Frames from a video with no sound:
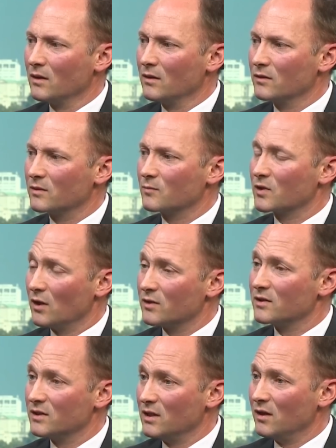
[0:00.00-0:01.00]
some
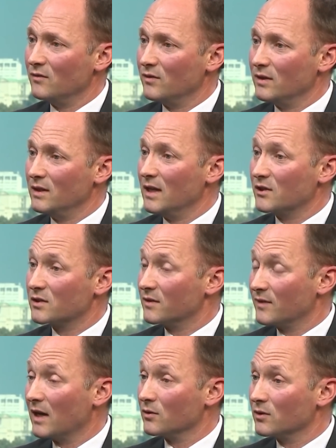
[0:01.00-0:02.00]
certainty over the legislative
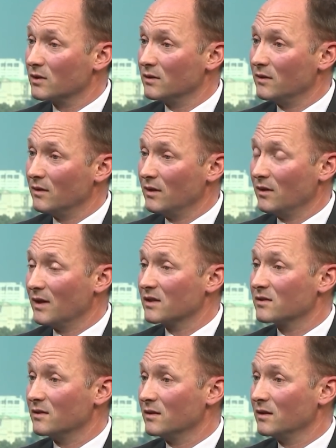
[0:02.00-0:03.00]
outlook, and
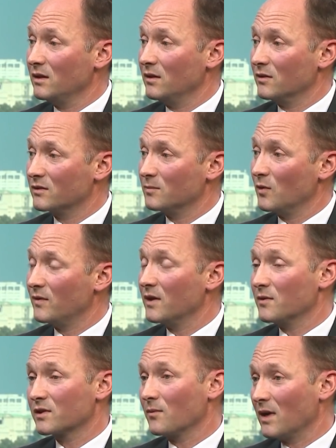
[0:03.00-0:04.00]
that's some
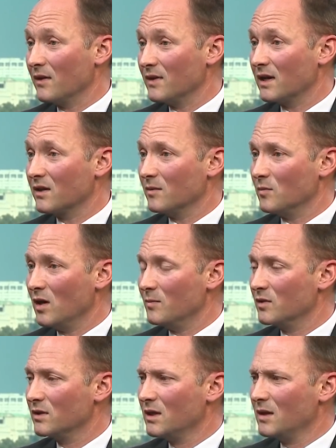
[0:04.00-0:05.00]
event risk around that at the
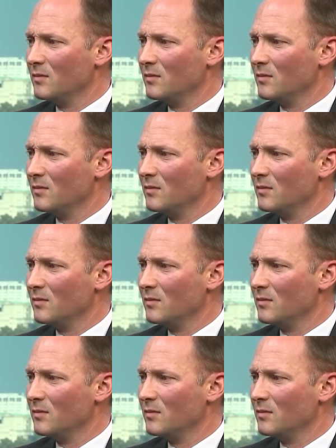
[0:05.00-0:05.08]
moment.